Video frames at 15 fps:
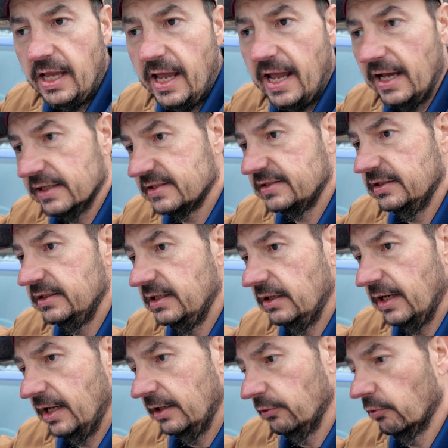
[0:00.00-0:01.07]
acid
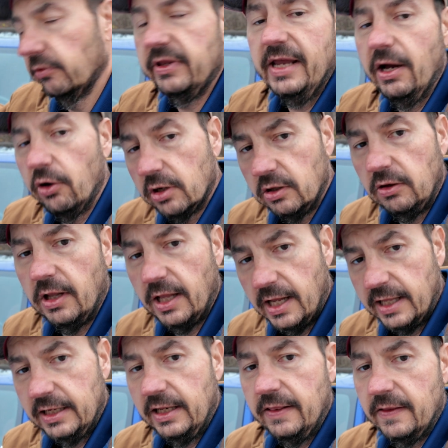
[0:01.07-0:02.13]
or the
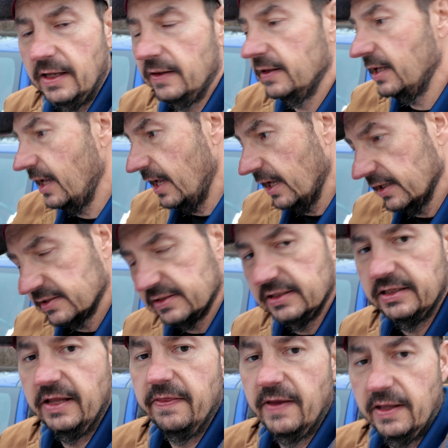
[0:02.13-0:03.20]
alkaline, and then the
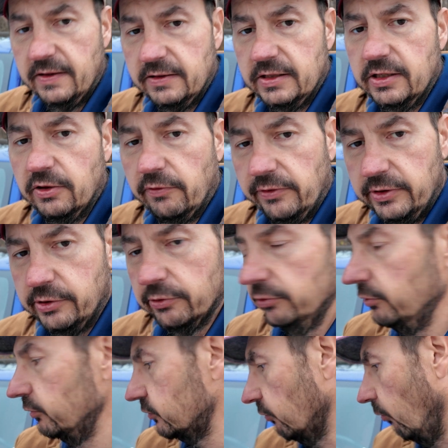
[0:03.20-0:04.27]
acid, and then, you know, your
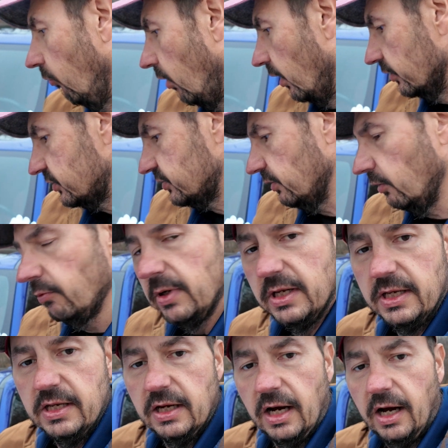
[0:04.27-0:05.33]
neutral wash. So
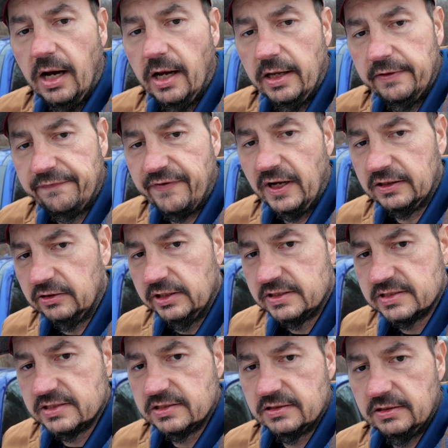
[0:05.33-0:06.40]
in fact,
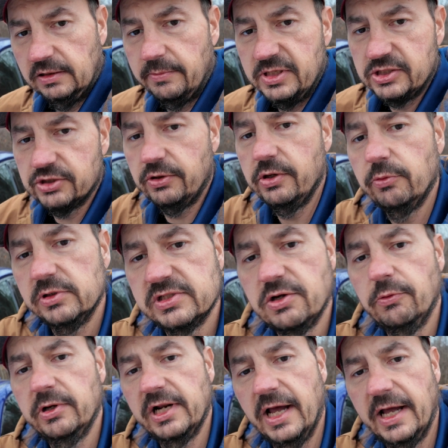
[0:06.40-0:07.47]
let me show you what's
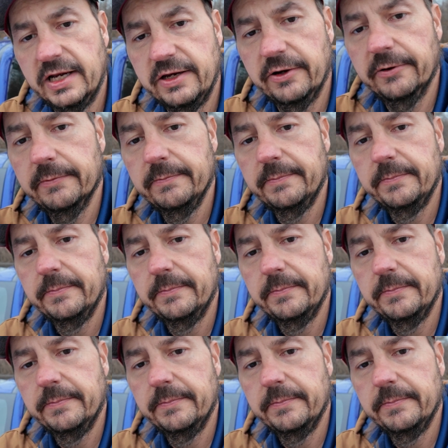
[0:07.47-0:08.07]
going on here.